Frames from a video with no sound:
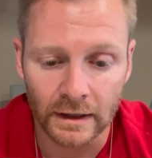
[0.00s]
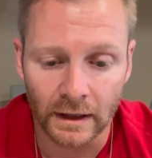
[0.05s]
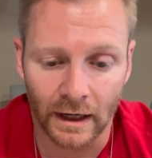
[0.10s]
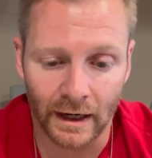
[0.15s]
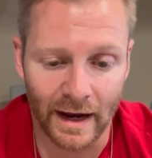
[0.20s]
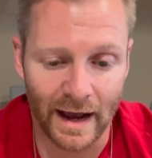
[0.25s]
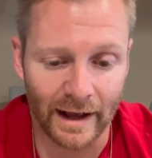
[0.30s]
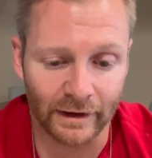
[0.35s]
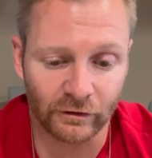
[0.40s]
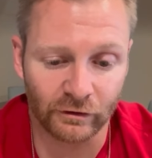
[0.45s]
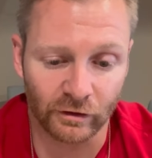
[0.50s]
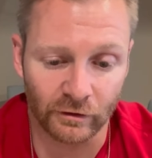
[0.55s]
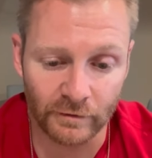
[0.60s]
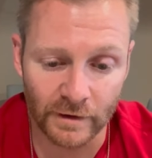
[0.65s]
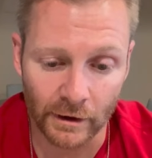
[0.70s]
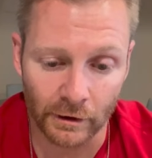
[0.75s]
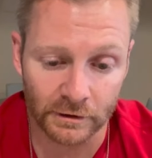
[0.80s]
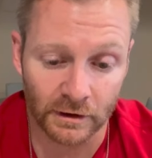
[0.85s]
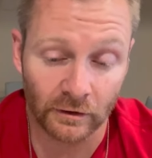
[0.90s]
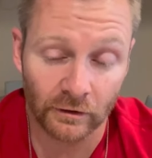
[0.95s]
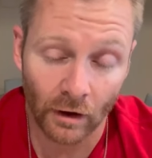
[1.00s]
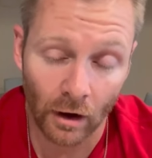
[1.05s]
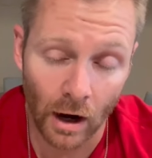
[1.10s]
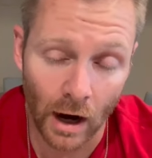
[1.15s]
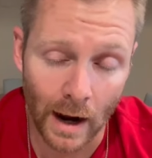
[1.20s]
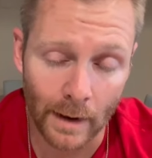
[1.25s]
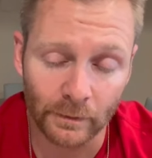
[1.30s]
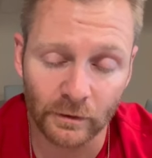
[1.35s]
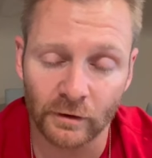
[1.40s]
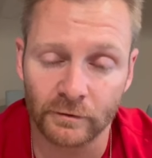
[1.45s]
I had severe, at the
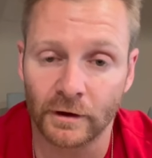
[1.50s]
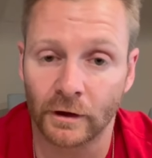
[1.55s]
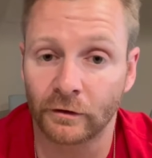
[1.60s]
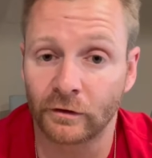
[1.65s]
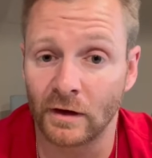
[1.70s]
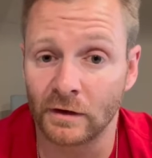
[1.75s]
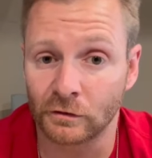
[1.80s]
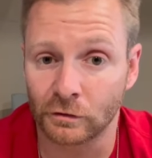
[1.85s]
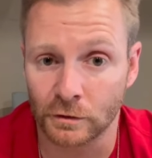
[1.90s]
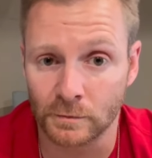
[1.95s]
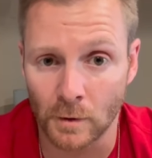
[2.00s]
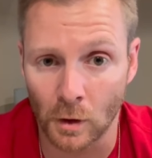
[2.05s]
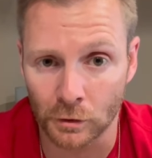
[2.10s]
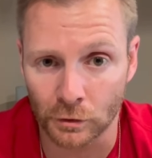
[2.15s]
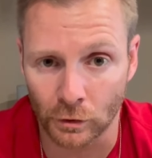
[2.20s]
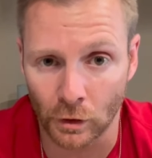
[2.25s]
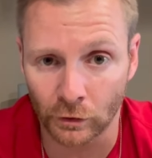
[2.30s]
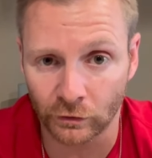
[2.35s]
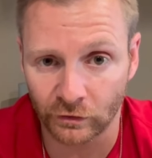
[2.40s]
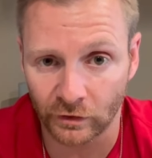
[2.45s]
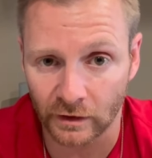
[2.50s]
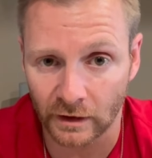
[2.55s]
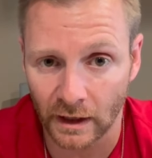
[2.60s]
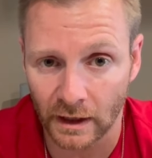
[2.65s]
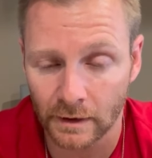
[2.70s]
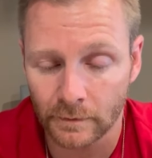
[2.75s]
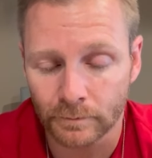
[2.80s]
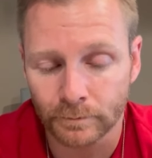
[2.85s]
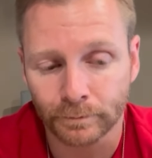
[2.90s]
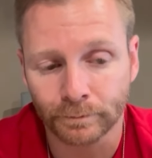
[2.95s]
time, severe sensorimotor OCD